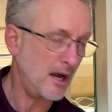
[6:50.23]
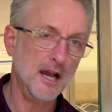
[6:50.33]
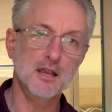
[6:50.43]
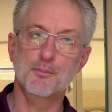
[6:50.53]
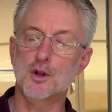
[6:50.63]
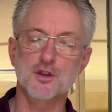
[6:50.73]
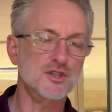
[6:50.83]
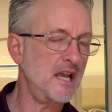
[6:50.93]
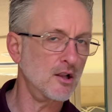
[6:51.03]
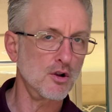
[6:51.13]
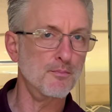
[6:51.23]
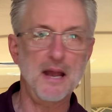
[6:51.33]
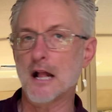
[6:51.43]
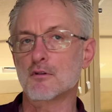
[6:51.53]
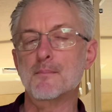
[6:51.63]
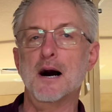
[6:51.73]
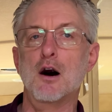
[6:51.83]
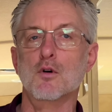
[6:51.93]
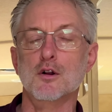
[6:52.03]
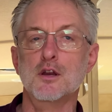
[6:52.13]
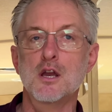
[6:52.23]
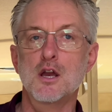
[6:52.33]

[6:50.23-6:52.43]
I can put a standard battery-powered